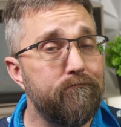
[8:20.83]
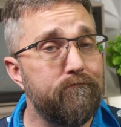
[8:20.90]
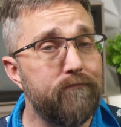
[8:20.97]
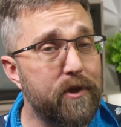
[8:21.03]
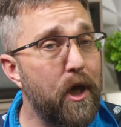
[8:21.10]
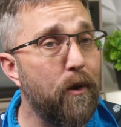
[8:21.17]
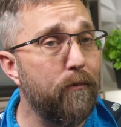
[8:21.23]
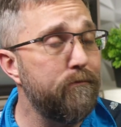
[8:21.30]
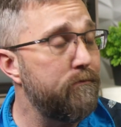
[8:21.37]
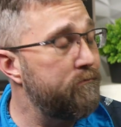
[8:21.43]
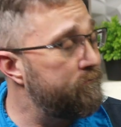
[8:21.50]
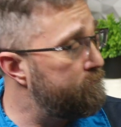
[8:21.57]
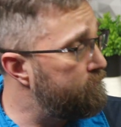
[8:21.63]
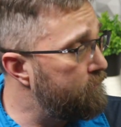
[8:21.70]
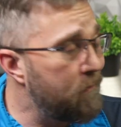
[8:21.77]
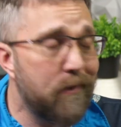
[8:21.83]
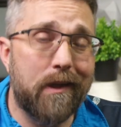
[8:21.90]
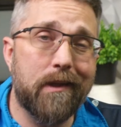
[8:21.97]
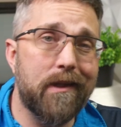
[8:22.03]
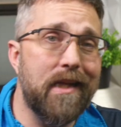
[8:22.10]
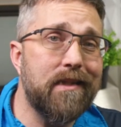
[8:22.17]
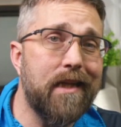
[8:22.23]
So,
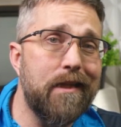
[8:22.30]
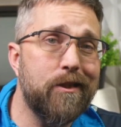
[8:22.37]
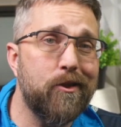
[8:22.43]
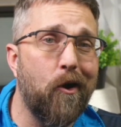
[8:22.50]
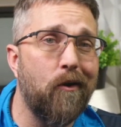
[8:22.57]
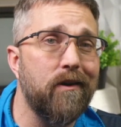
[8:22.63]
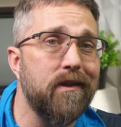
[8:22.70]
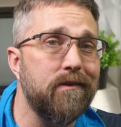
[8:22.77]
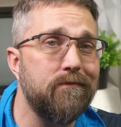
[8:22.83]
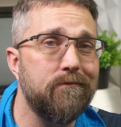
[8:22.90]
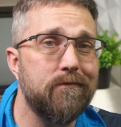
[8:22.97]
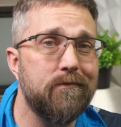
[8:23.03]
let's get started.